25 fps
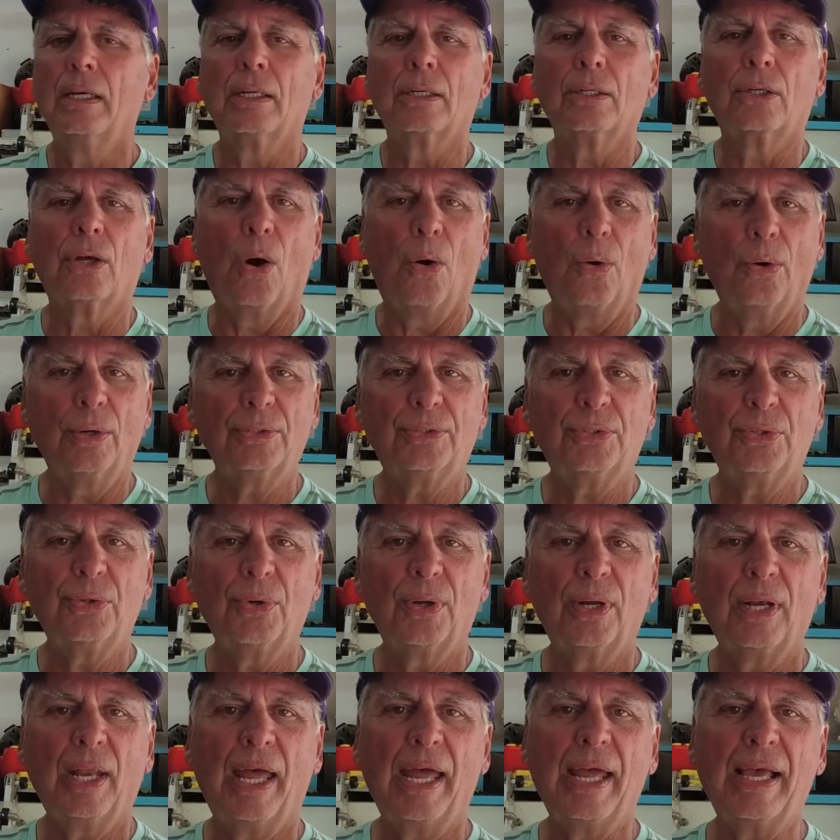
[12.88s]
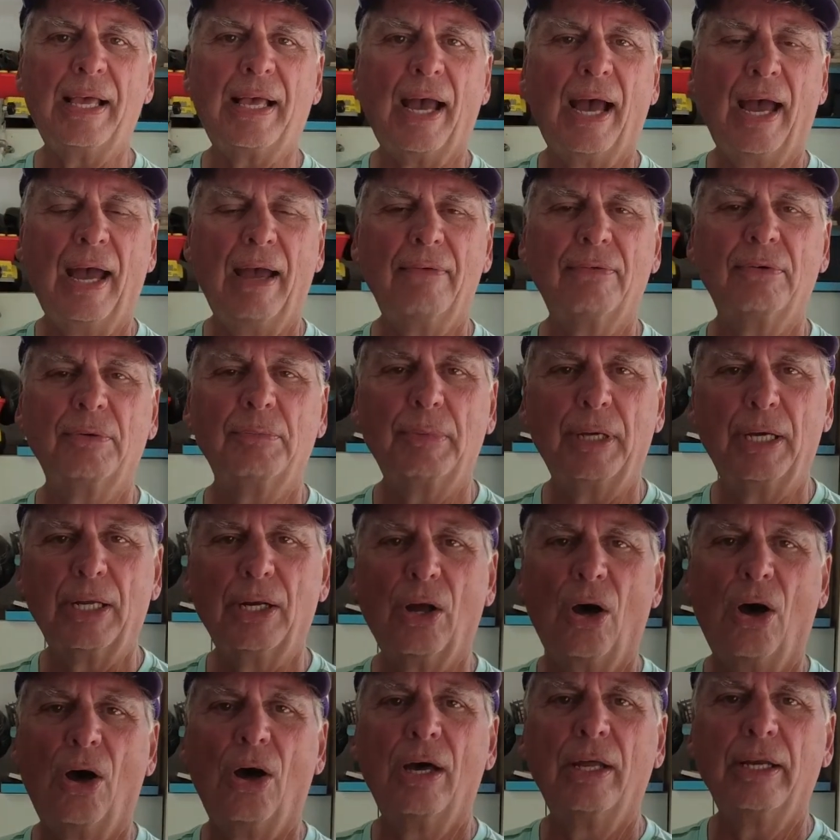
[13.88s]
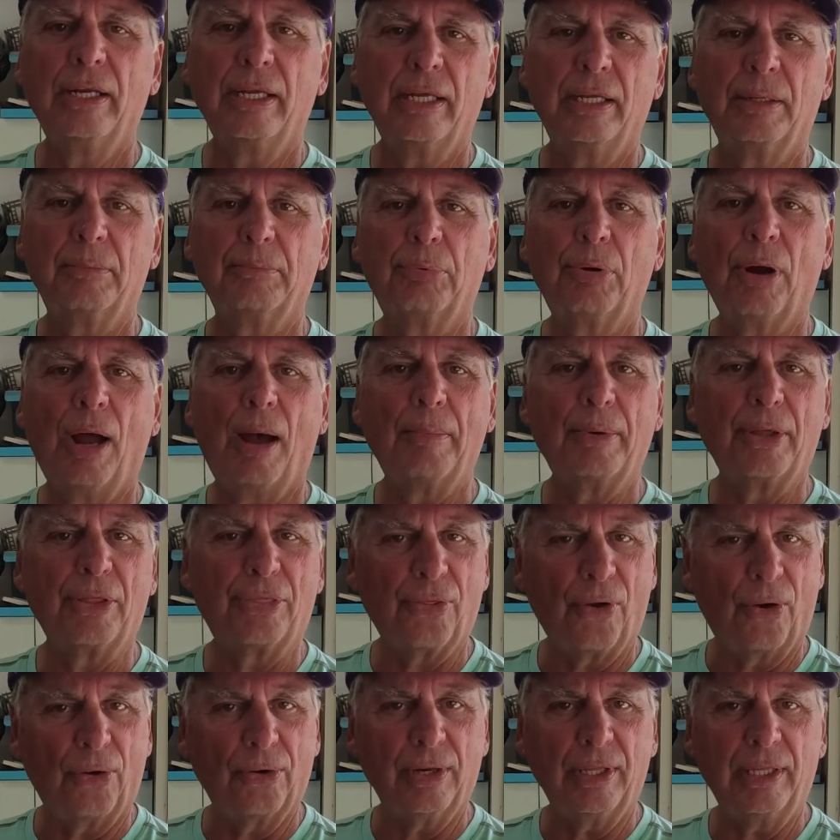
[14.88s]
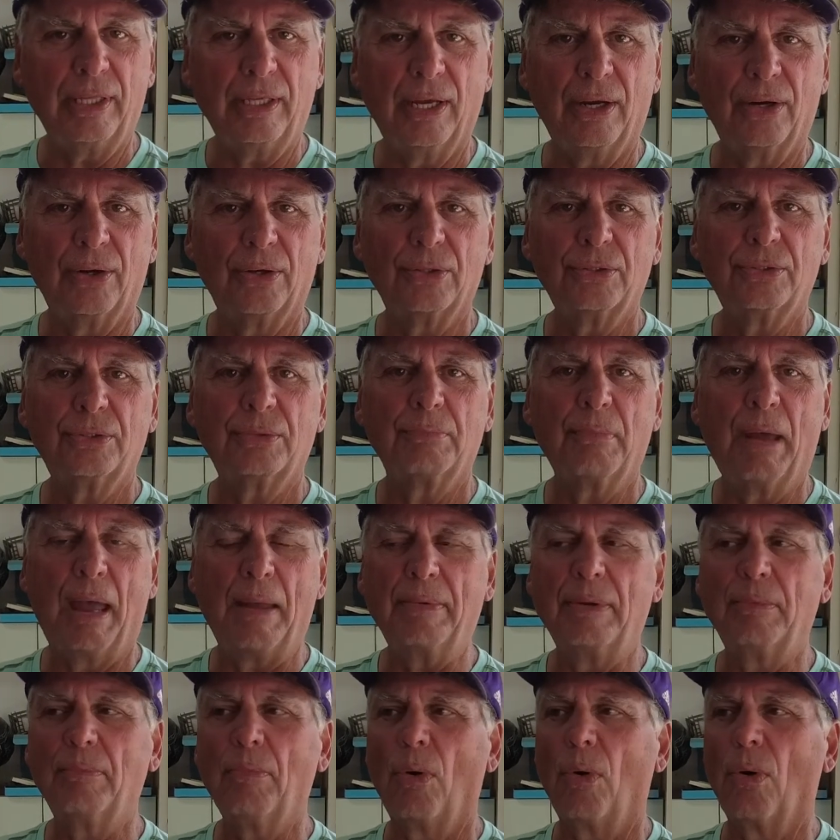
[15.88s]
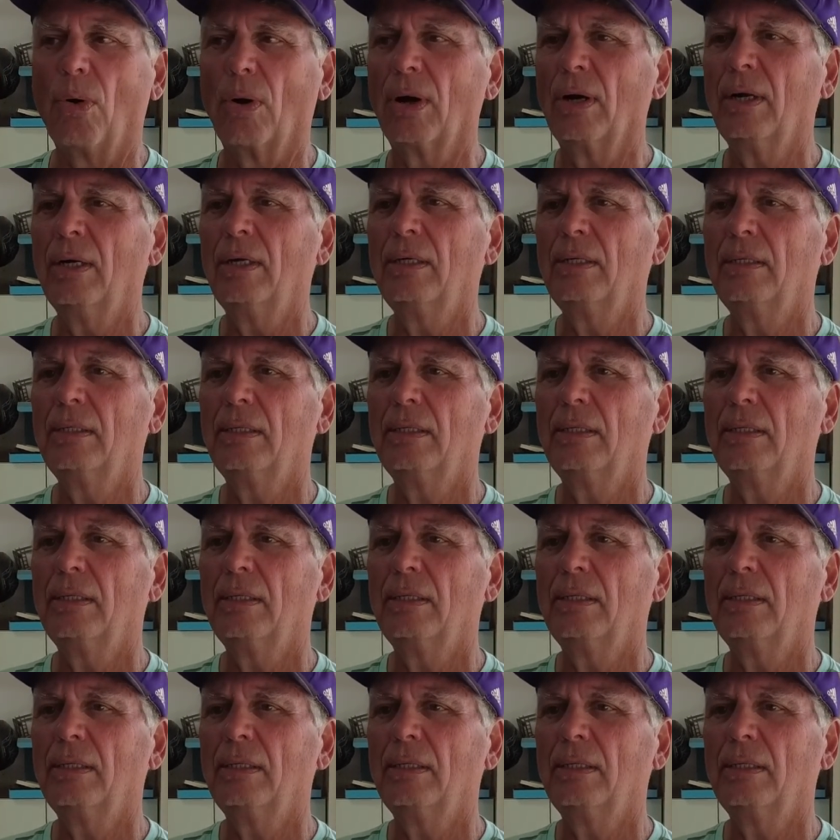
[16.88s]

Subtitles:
Going to a lake I haven't been on in probably 30 years, maybe more.